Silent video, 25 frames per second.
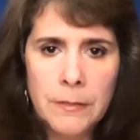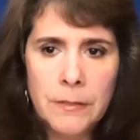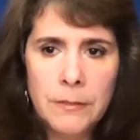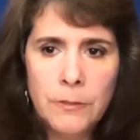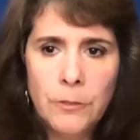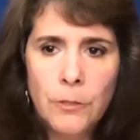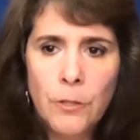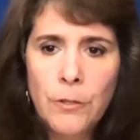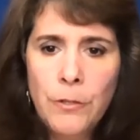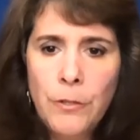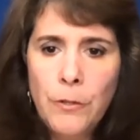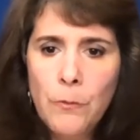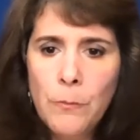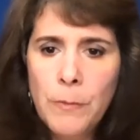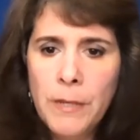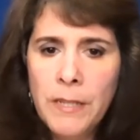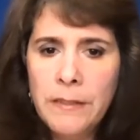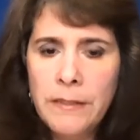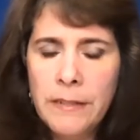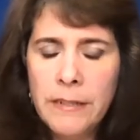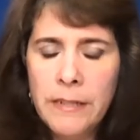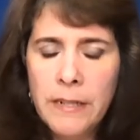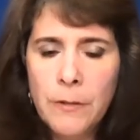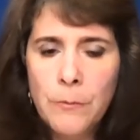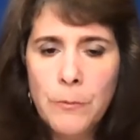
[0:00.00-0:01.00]
document
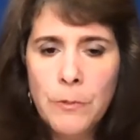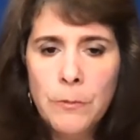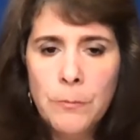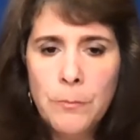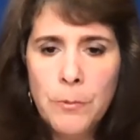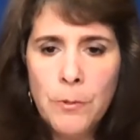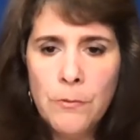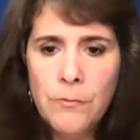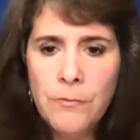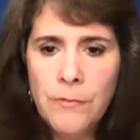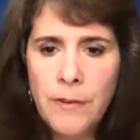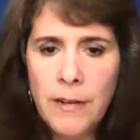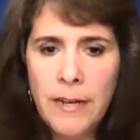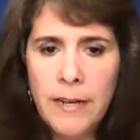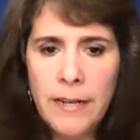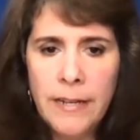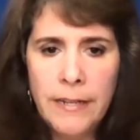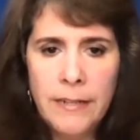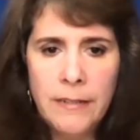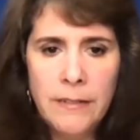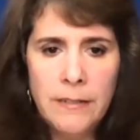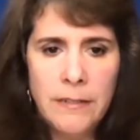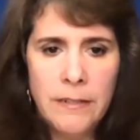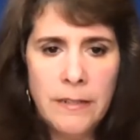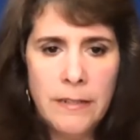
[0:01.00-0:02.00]
that I will
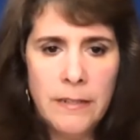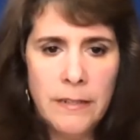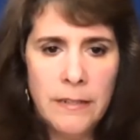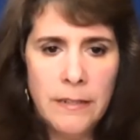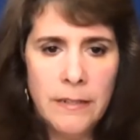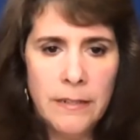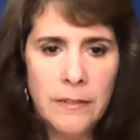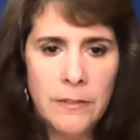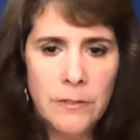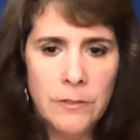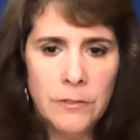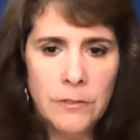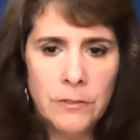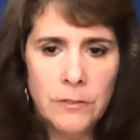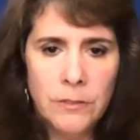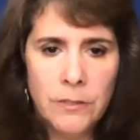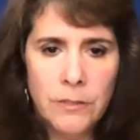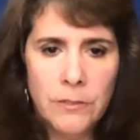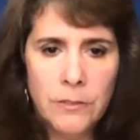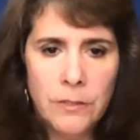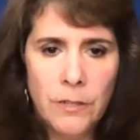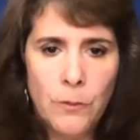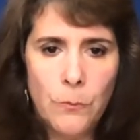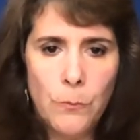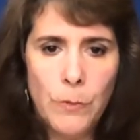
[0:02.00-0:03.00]
provide
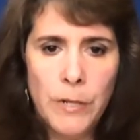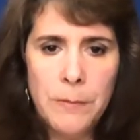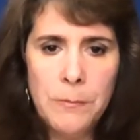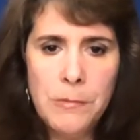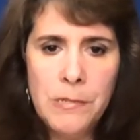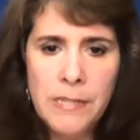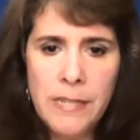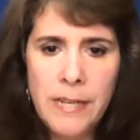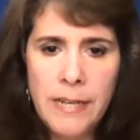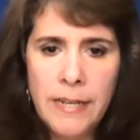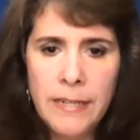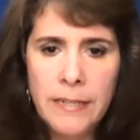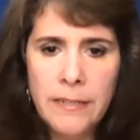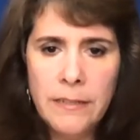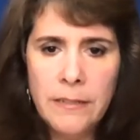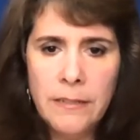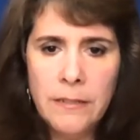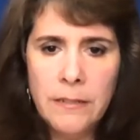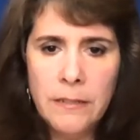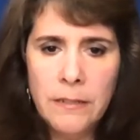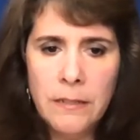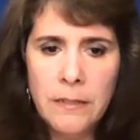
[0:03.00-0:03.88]
on our website